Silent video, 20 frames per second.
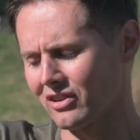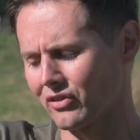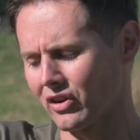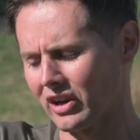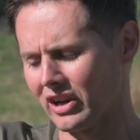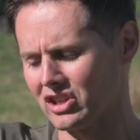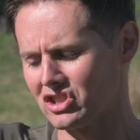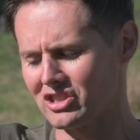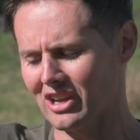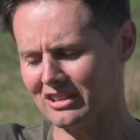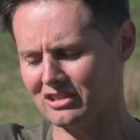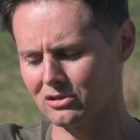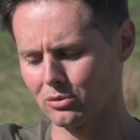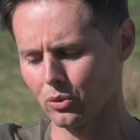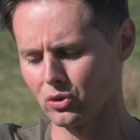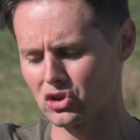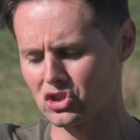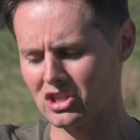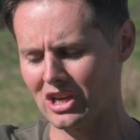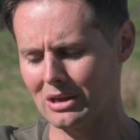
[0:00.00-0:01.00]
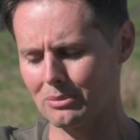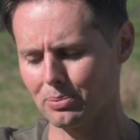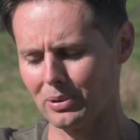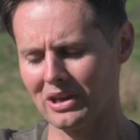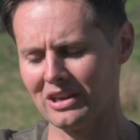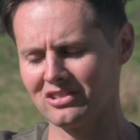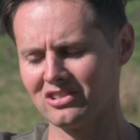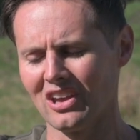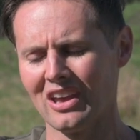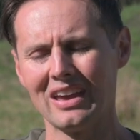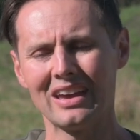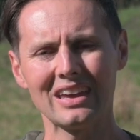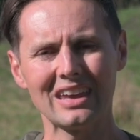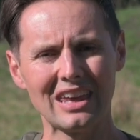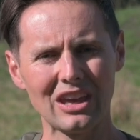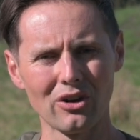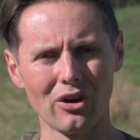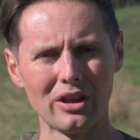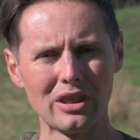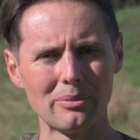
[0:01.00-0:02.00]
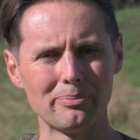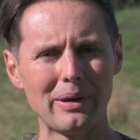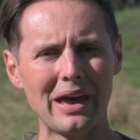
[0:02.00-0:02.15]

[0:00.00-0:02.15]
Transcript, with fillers: they've got an adjustable cheek piece here on the